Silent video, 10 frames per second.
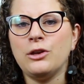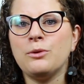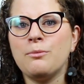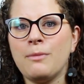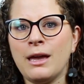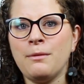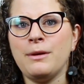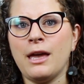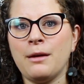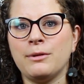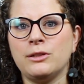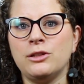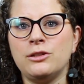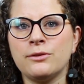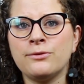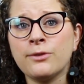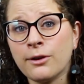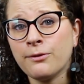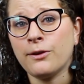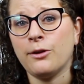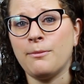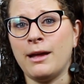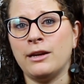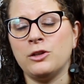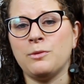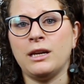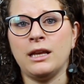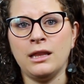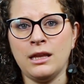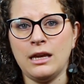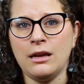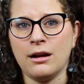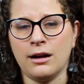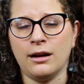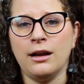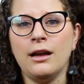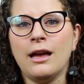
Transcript: you may be able to defer further management in the ER